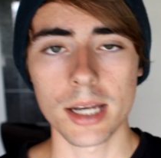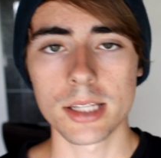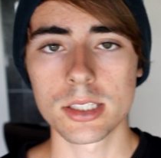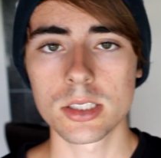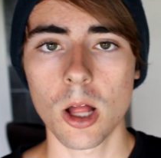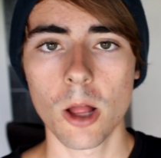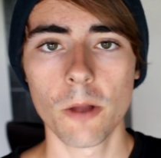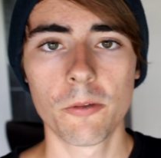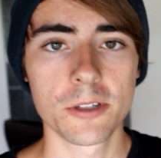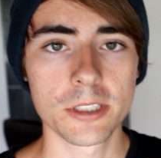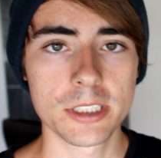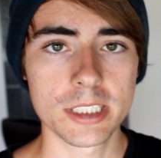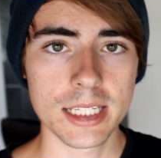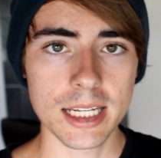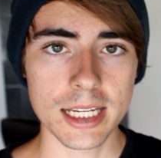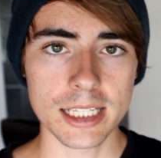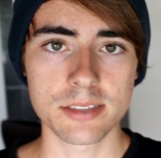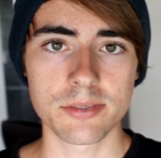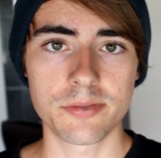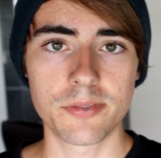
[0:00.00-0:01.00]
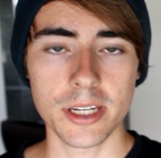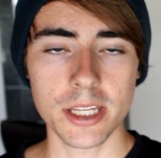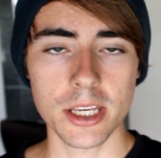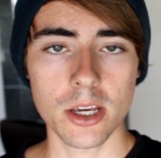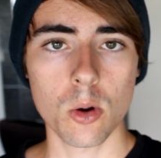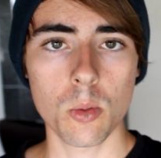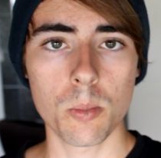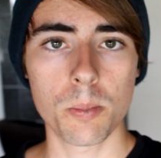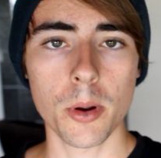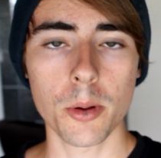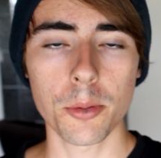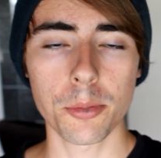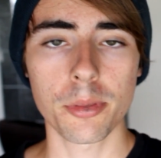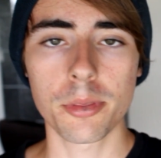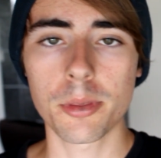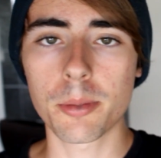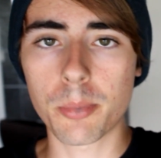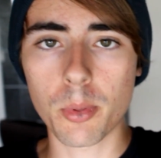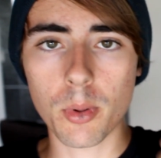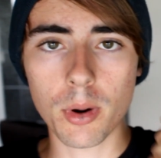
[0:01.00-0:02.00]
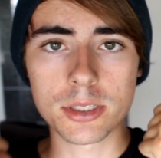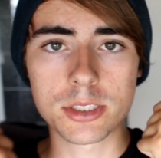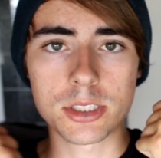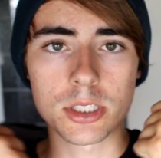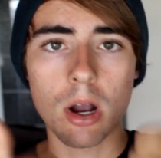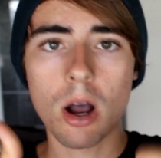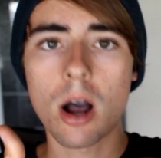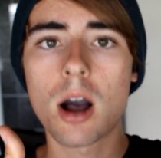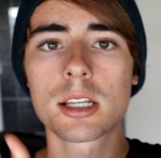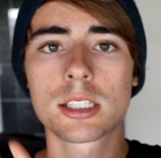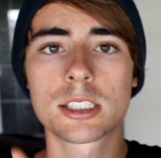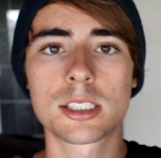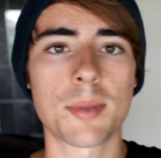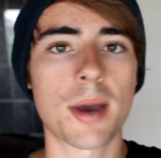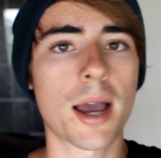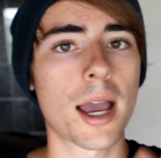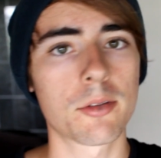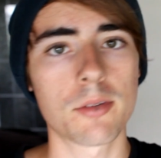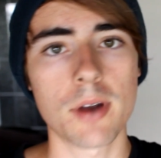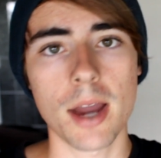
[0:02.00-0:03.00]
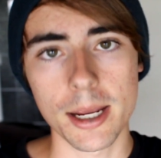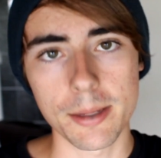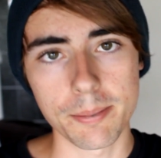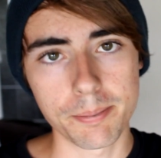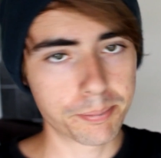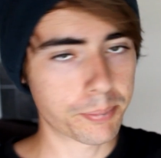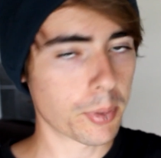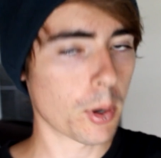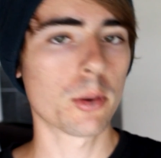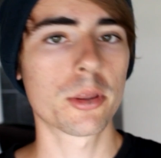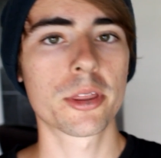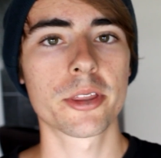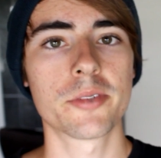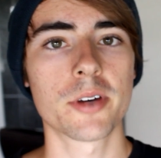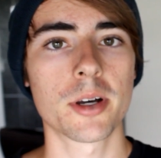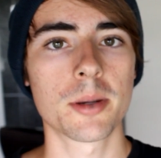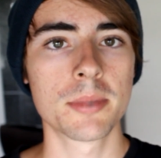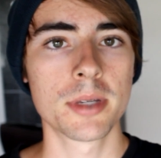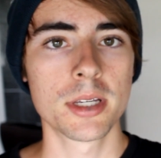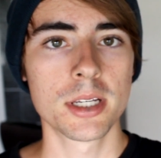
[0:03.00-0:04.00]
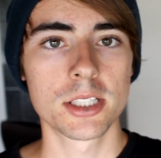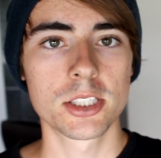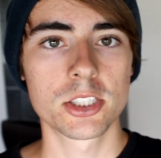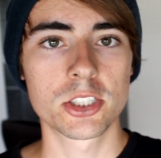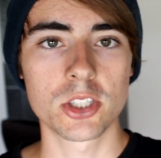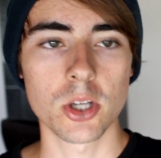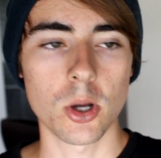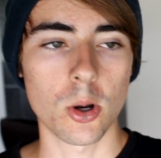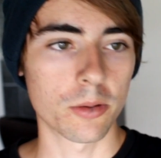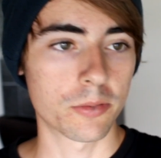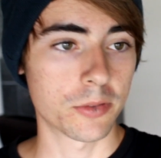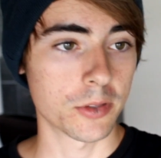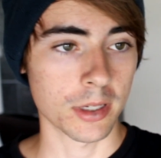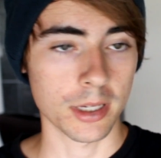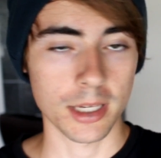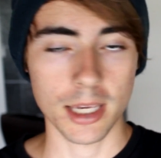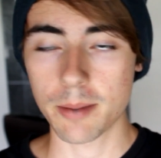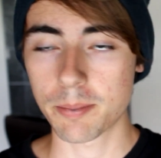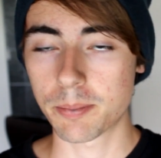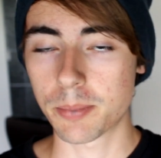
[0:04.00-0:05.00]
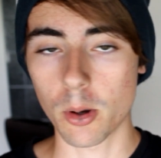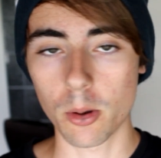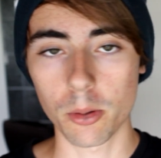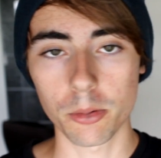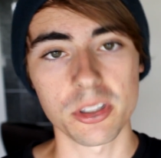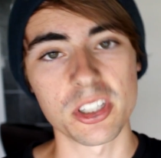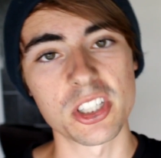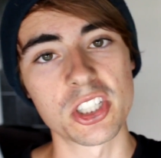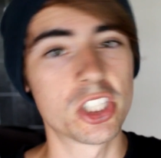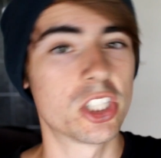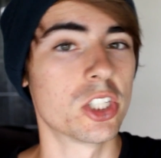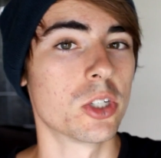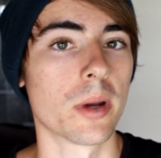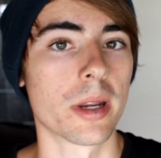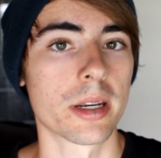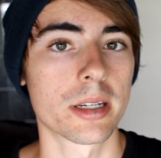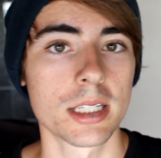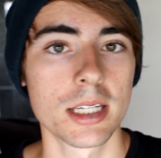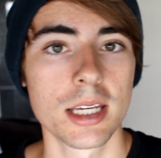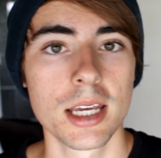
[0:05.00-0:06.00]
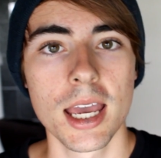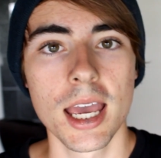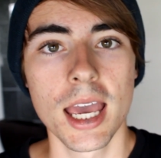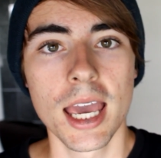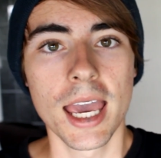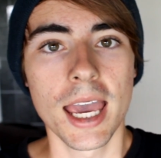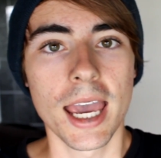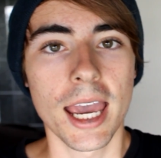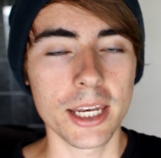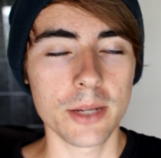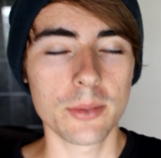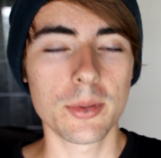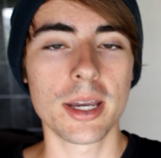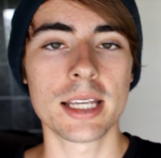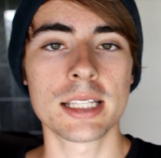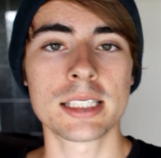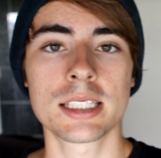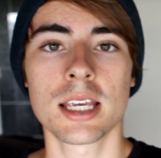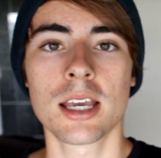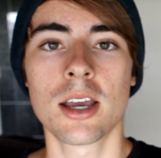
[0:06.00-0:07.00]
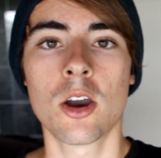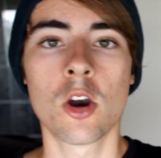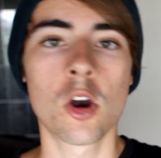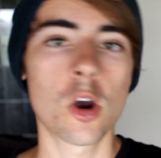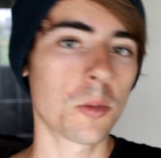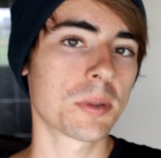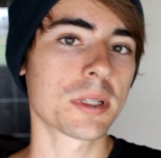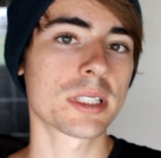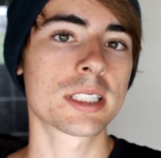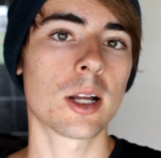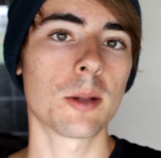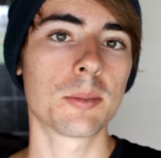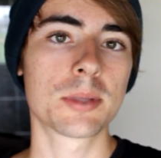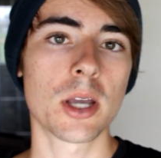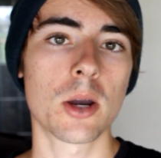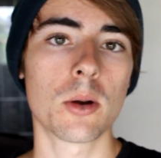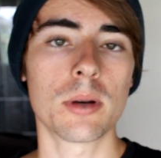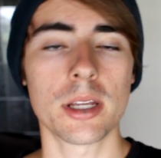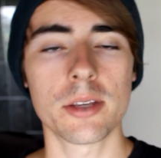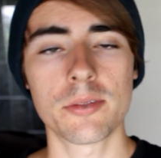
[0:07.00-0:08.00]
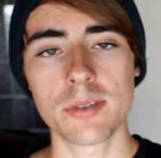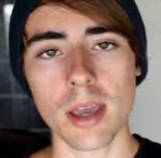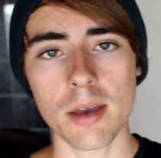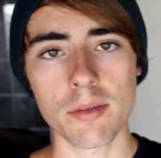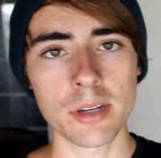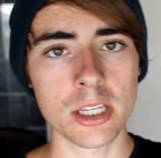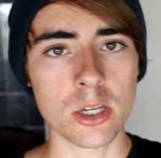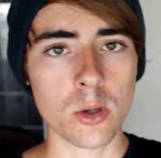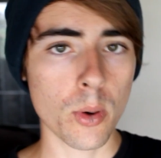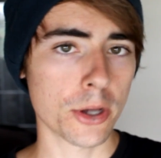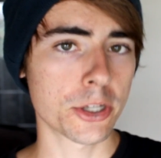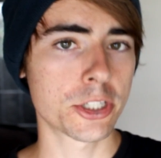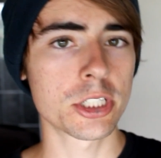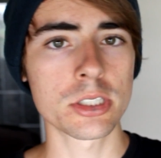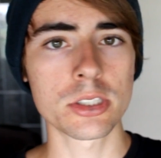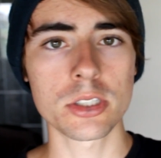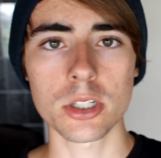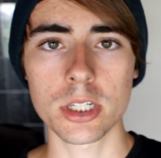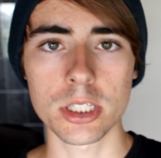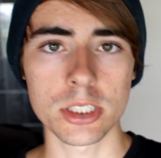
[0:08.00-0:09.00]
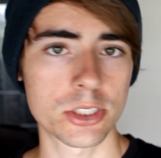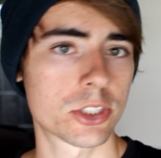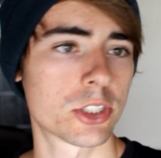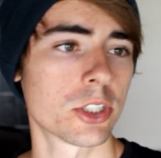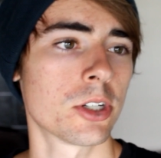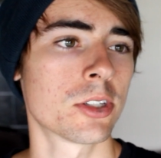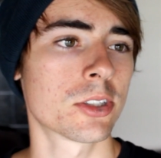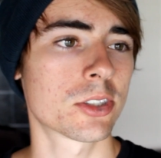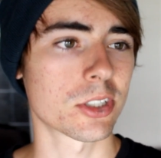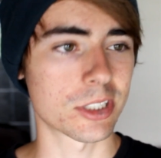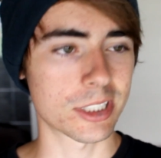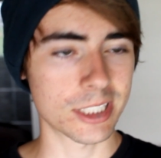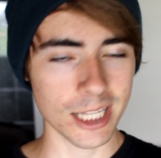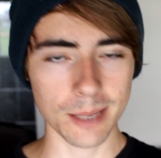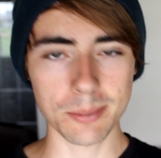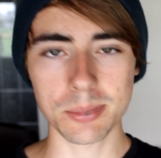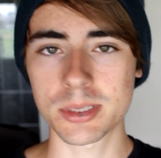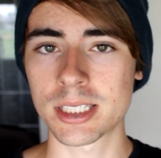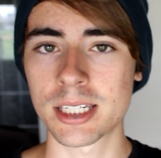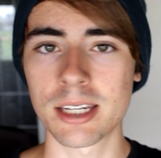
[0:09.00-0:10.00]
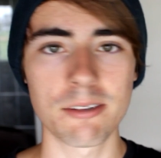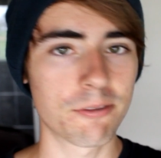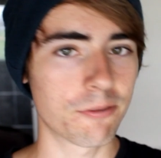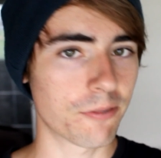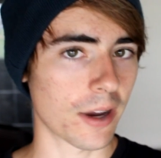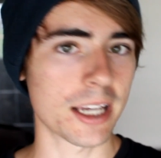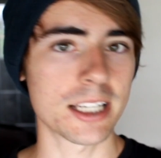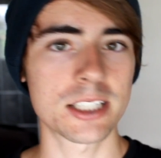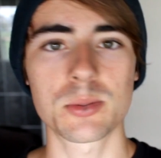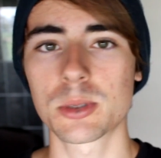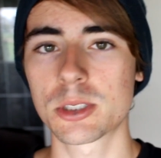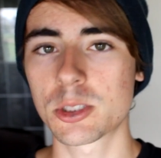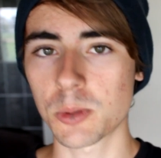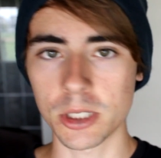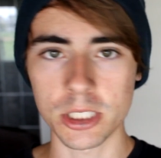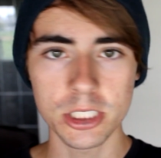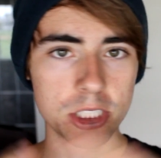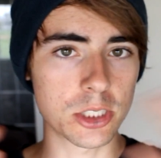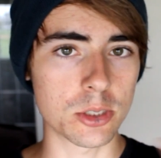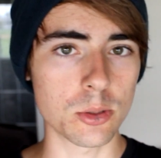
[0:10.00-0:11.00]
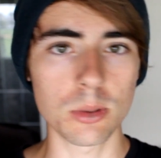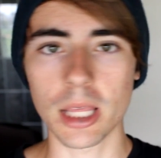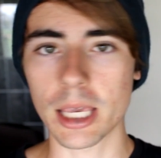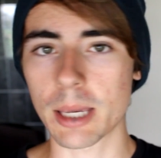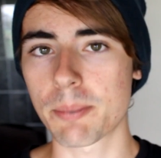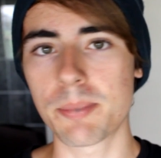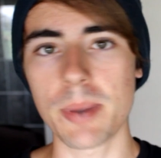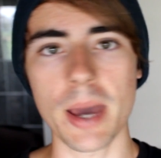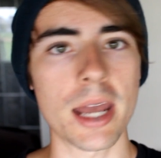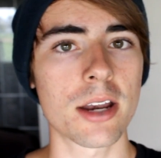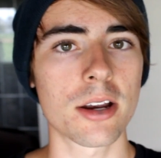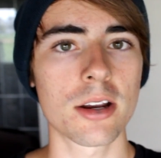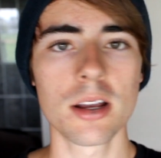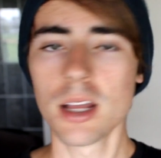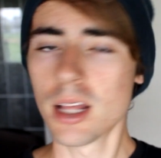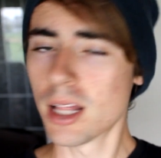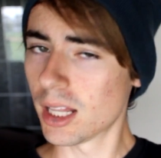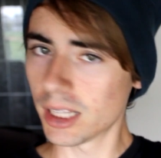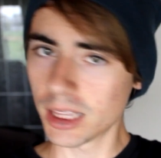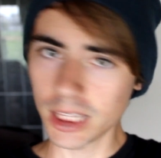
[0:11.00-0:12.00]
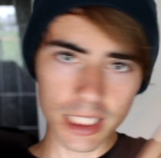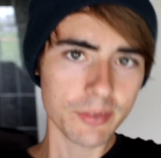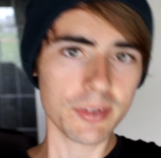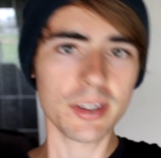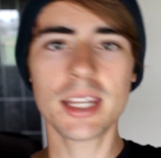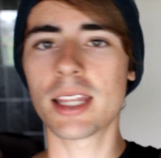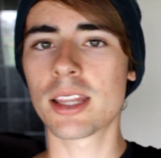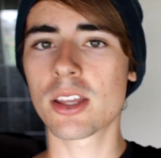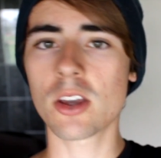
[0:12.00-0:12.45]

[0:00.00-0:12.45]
is all for today's video. Both of the boards are awesome. I ride both of them, so if you can get both, do it. Anyways, hope this helped out. If you have any questions or concerns or tips and advice, which one do you like better, leave it in the